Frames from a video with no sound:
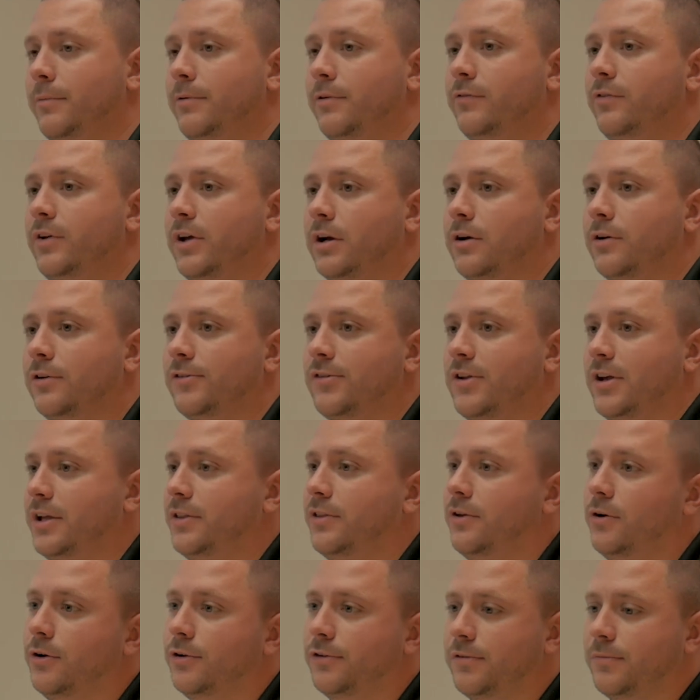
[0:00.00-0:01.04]
vehicles
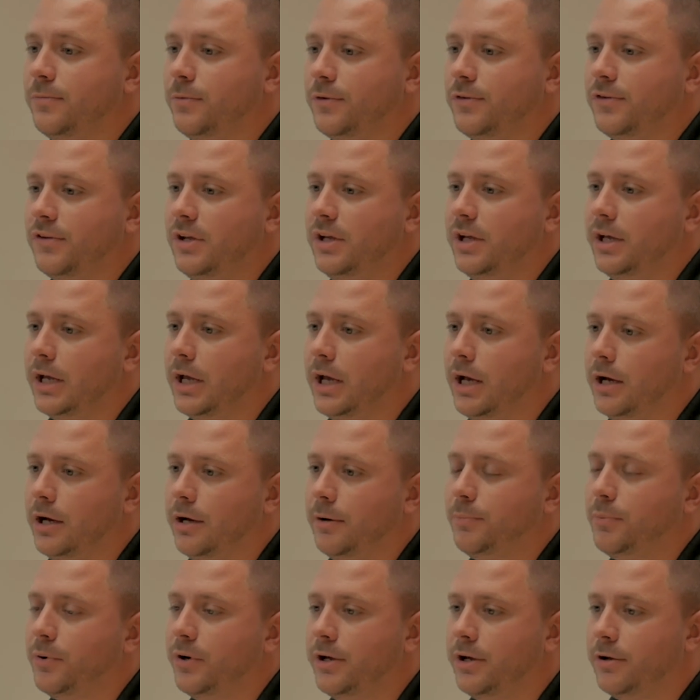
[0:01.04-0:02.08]
like those, we're seeing
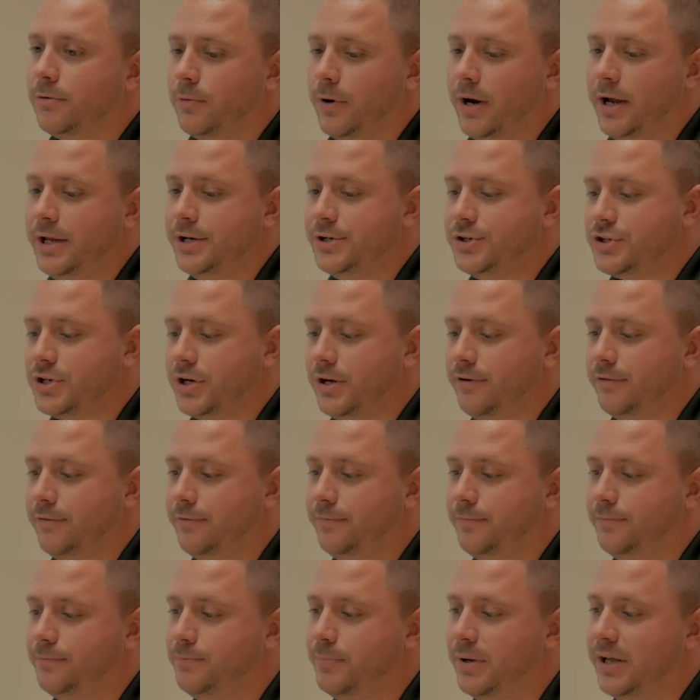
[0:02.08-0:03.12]
a pretty good range
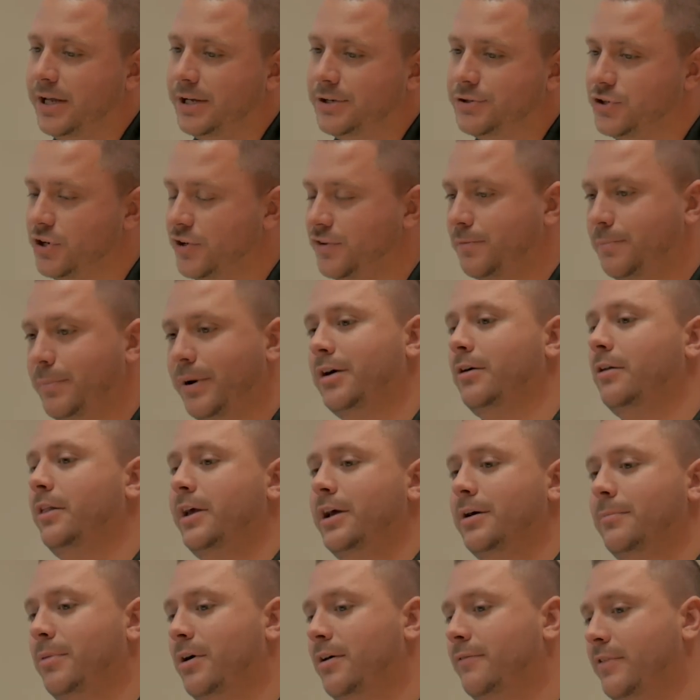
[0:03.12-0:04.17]
of being just
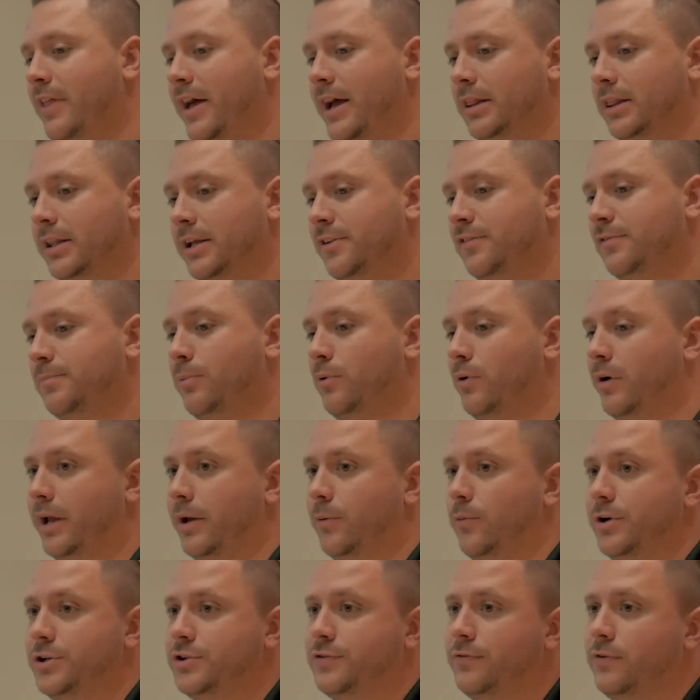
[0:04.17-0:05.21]
barely above that lease
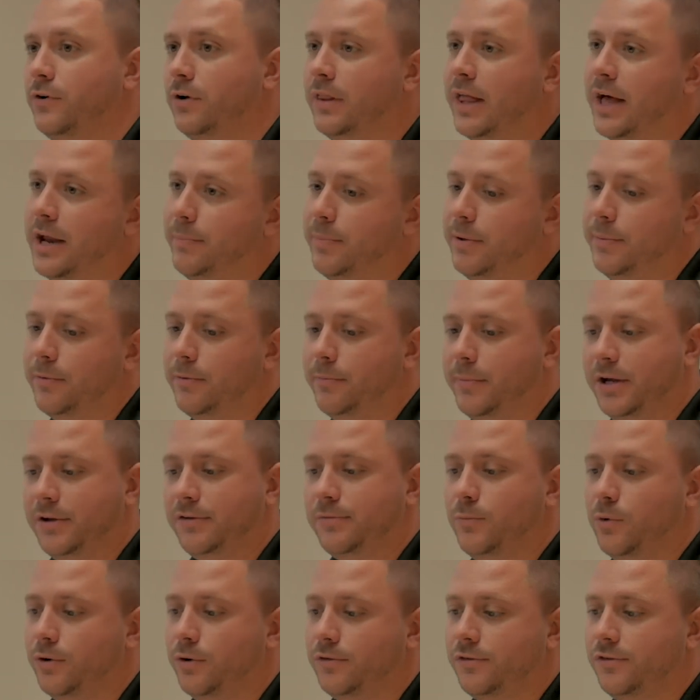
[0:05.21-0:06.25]
point, which for a lot of people
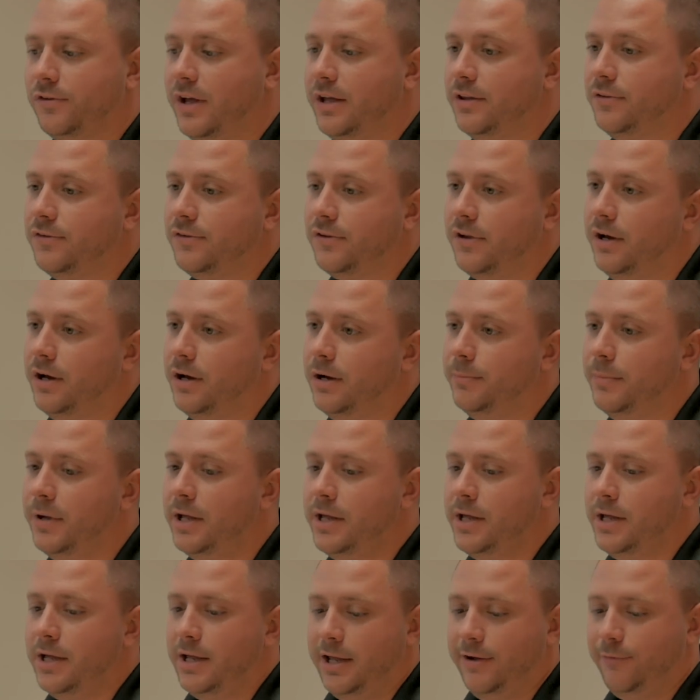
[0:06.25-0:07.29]
makes more sense.
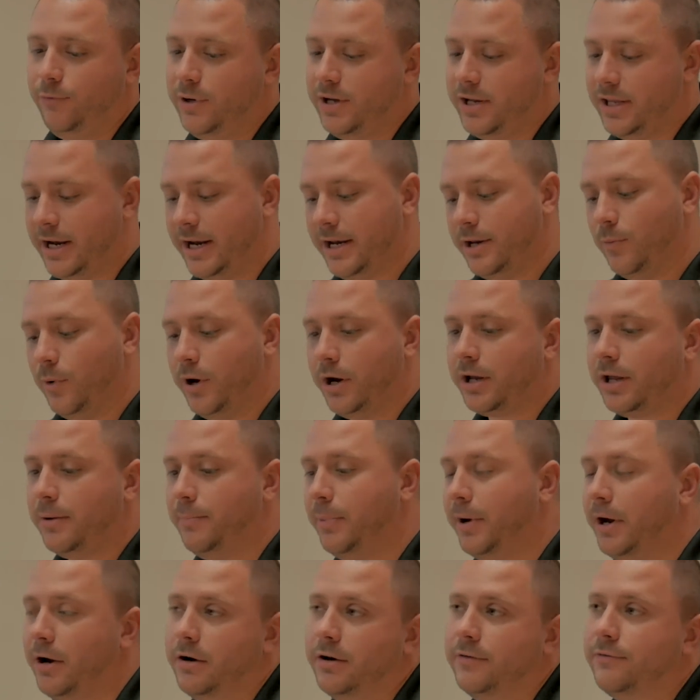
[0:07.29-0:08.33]
If we can get anywhere
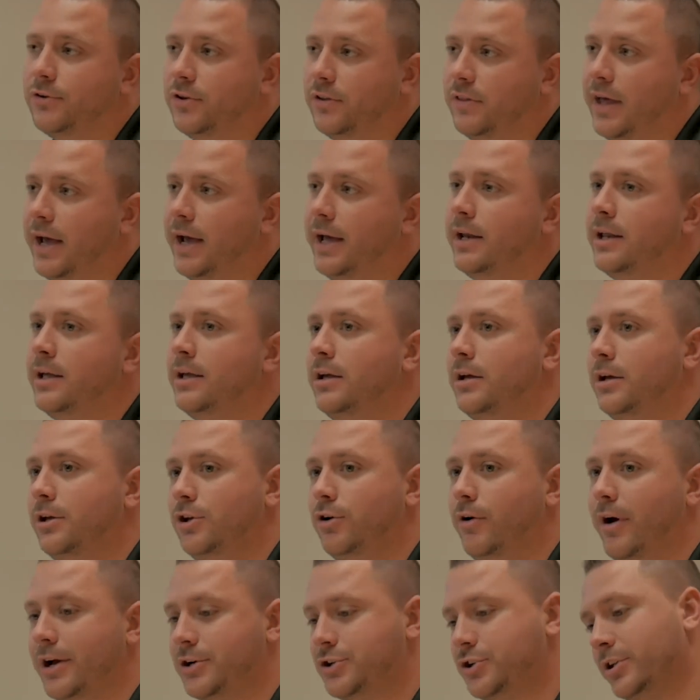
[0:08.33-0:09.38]
comparative to that,
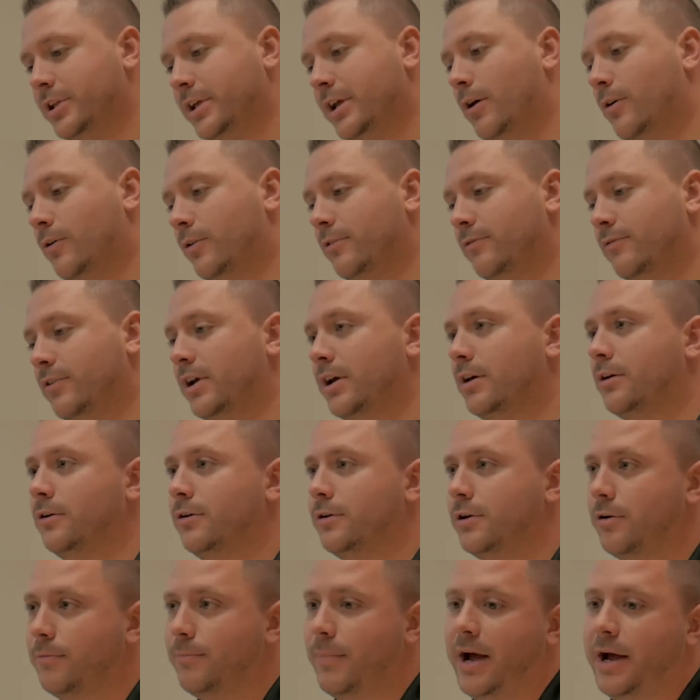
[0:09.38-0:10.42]
you actually own the
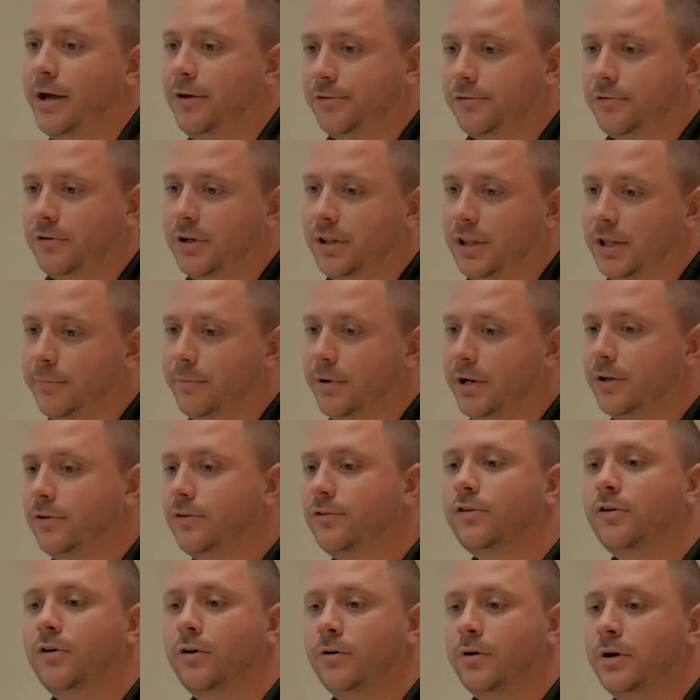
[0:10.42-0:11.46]
vehicle, your miles are
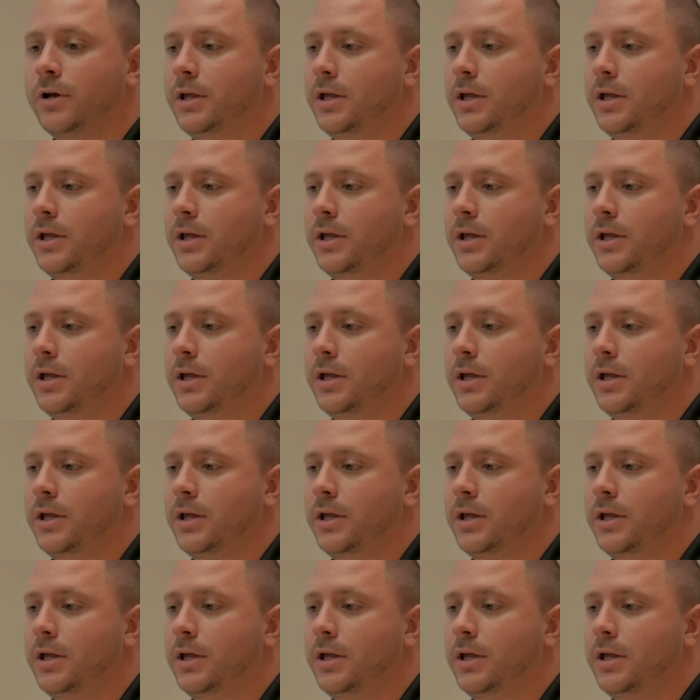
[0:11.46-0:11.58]
unlimited, so